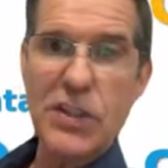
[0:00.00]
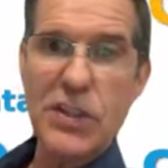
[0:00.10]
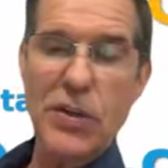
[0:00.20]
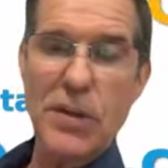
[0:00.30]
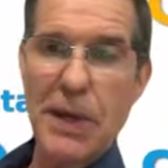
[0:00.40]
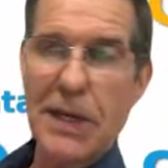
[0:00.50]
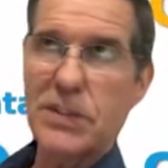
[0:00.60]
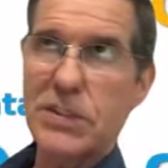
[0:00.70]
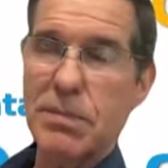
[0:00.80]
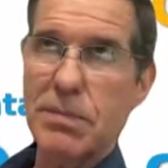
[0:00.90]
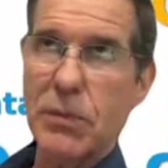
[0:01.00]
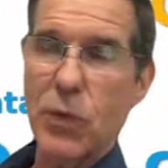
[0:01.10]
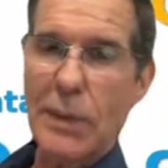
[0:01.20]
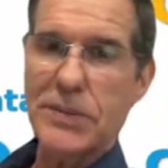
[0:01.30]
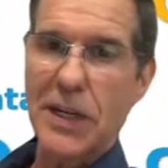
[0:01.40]
So the biggest
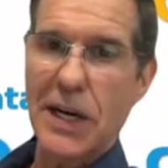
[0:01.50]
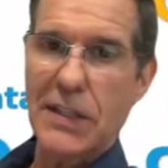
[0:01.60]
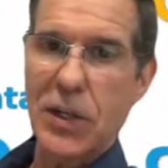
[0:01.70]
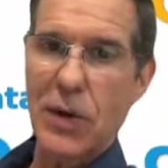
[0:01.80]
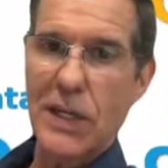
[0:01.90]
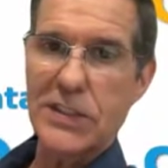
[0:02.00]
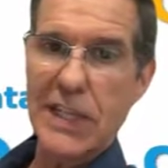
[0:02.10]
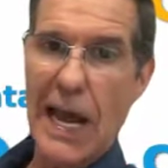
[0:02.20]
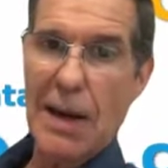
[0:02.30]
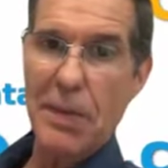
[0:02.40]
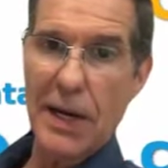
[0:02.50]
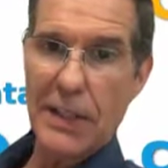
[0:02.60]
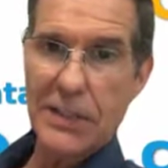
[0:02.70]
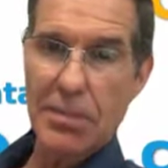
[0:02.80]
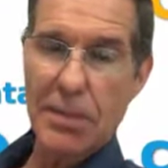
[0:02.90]
website in the US is
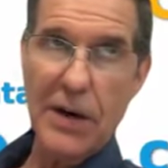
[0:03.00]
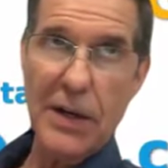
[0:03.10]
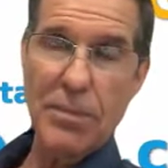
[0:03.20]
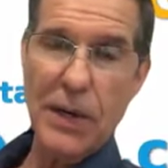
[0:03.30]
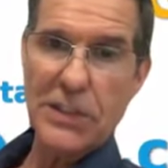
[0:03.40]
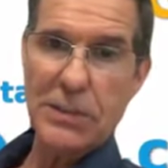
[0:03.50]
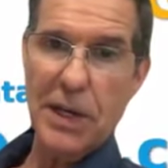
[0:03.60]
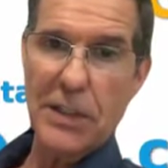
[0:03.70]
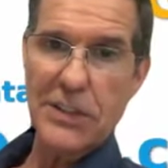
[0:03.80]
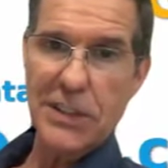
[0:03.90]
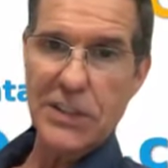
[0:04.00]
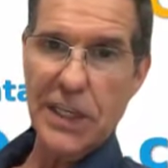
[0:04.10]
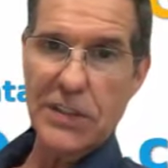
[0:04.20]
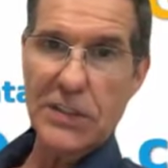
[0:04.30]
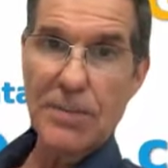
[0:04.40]
APMEX, American Precious Metals
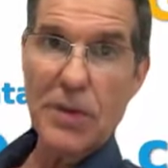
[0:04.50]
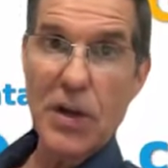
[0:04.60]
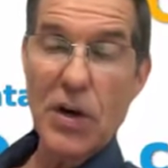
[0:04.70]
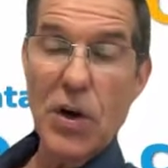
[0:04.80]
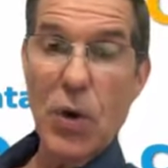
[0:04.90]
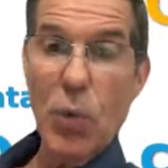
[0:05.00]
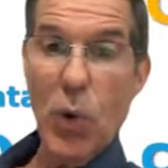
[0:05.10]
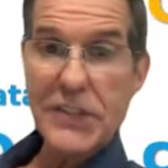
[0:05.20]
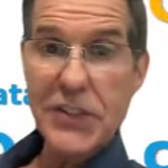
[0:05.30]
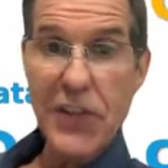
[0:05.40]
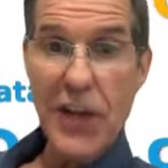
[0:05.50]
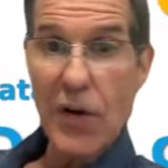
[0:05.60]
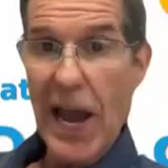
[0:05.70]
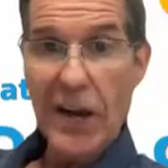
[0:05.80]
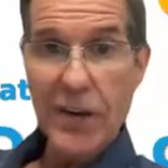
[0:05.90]
Exchange. Once
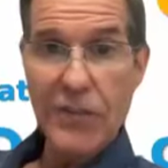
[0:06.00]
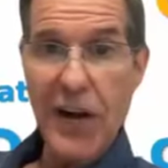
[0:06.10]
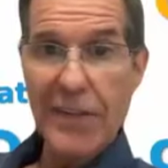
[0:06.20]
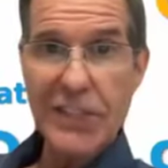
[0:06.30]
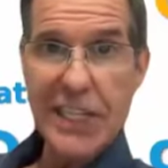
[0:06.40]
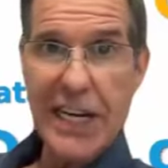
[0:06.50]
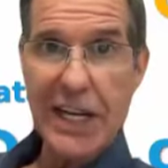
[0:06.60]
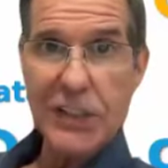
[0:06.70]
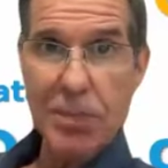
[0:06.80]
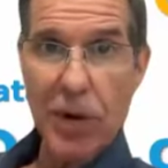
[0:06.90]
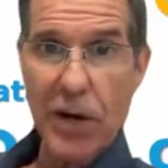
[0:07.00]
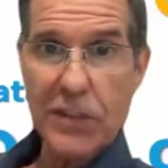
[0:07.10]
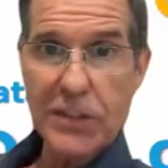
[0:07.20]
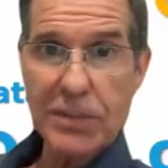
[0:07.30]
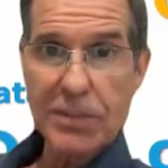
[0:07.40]
they're out of 5 and 10 ounce
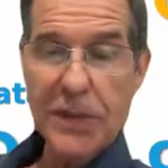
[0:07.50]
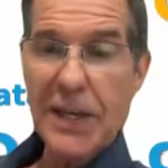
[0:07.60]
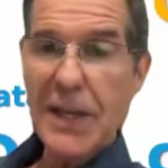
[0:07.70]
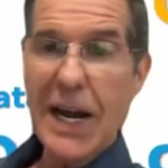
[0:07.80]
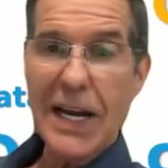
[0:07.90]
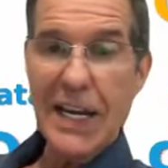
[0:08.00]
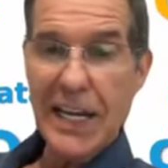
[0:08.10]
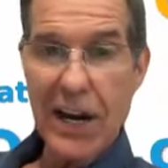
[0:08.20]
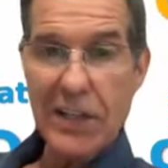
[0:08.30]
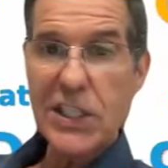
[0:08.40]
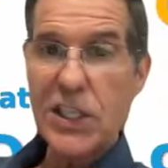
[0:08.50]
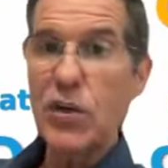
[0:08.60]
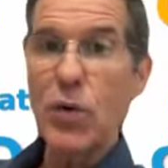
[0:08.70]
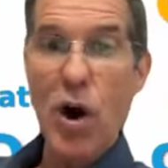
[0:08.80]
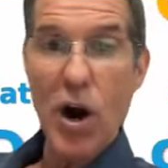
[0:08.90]
bars, I can guarantee
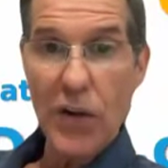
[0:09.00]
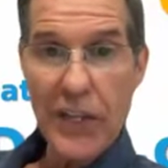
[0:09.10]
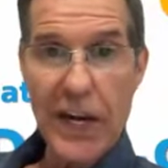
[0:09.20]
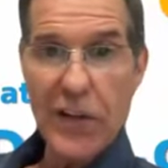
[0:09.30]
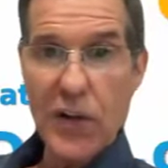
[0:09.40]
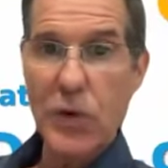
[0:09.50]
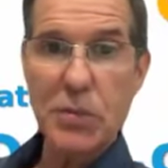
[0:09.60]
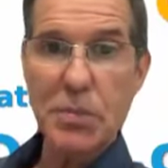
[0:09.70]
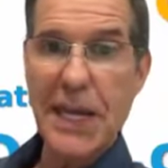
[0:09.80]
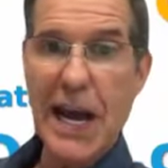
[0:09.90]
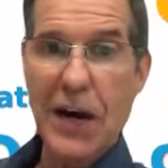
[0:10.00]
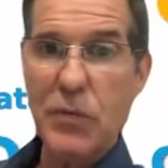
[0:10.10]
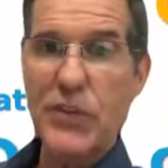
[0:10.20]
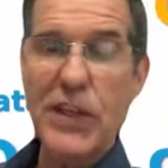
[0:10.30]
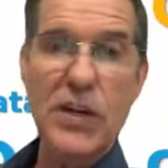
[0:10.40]
you all the other ones will be
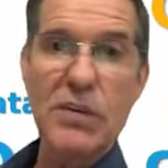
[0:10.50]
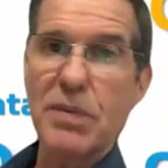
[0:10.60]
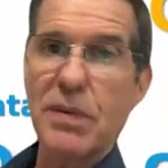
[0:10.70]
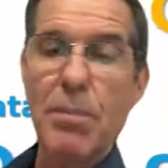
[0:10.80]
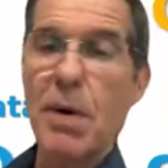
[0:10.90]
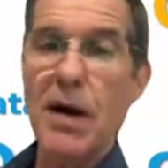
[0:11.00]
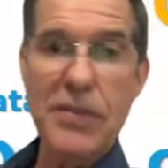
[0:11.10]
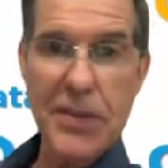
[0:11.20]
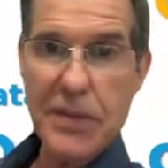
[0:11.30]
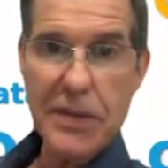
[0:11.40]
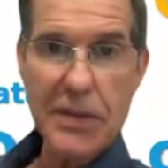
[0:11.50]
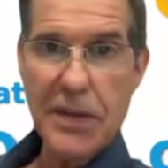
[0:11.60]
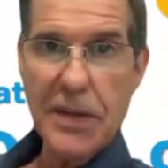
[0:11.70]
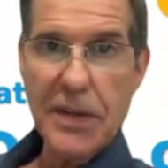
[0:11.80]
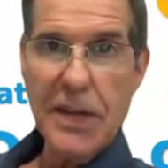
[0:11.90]
out within a month.
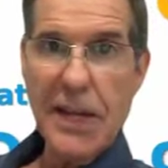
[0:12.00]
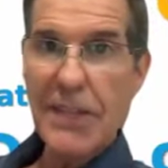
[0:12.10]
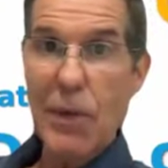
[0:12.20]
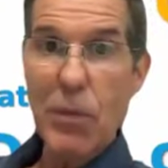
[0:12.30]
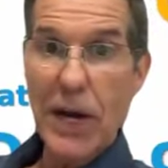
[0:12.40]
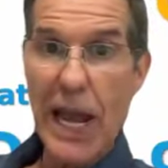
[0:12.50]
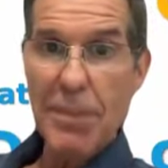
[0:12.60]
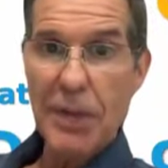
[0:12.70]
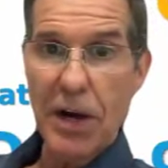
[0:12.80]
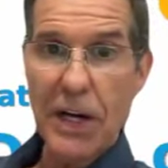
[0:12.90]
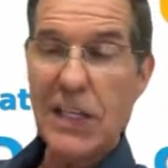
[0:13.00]
And that won't happen long.